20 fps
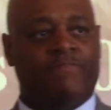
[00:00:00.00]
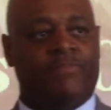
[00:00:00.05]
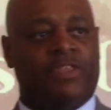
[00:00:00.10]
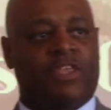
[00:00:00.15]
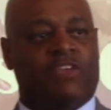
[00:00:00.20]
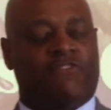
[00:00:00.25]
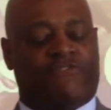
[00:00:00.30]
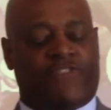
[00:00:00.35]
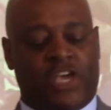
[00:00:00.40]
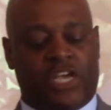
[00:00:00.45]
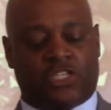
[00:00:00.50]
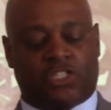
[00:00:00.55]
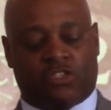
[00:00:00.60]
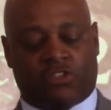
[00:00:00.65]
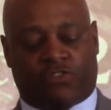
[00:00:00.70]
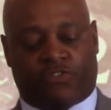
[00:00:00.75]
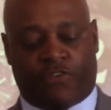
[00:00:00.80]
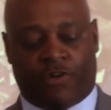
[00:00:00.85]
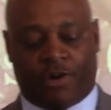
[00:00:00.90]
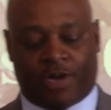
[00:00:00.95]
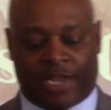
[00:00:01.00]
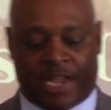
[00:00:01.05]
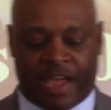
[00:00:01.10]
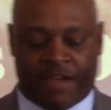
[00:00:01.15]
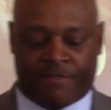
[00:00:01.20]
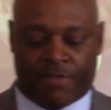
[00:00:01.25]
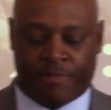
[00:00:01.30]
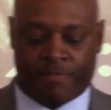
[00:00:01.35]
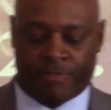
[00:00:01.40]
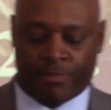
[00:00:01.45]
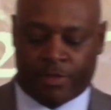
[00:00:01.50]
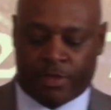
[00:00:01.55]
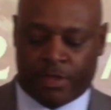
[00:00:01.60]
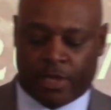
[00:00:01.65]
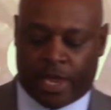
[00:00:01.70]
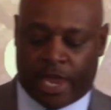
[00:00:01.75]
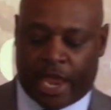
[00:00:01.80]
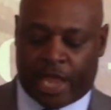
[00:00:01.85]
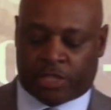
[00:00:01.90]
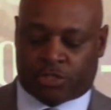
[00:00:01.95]
Ephesians 4:11
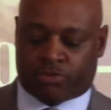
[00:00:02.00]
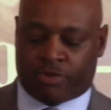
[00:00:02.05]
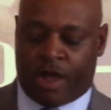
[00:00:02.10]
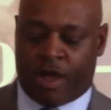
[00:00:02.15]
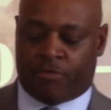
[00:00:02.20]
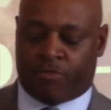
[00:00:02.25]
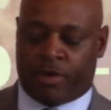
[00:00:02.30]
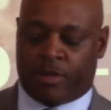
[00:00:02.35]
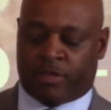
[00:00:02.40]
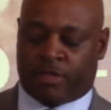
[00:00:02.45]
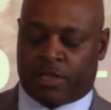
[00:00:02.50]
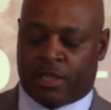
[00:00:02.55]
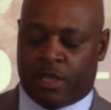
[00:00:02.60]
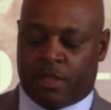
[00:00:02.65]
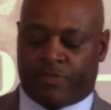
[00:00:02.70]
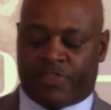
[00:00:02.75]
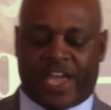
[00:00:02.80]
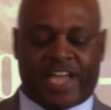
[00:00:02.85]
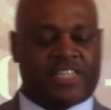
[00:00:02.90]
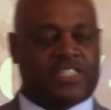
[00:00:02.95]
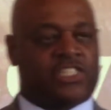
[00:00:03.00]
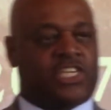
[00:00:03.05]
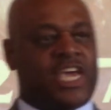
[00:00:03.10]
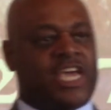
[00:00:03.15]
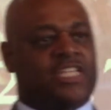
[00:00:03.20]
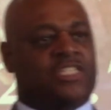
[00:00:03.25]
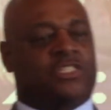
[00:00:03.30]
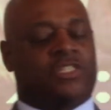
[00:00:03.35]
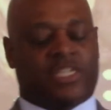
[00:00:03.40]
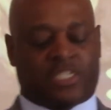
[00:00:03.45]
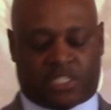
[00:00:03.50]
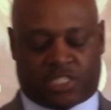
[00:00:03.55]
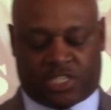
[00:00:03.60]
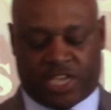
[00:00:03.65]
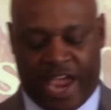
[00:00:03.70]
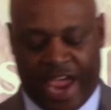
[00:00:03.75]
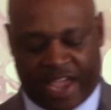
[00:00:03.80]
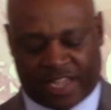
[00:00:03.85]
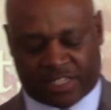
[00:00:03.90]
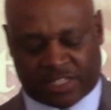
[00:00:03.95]
and 12, when they teach this
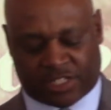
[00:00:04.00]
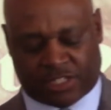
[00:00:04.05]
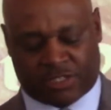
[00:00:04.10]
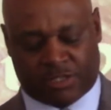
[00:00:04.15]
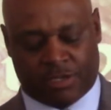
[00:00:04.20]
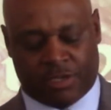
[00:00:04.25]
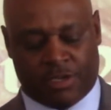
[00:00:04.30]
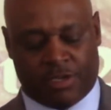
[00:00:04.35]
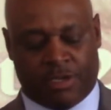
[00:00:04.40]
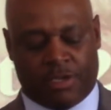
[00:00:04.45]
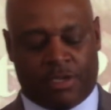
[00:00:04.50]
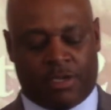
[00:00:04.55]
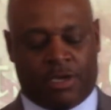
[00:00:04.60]
text,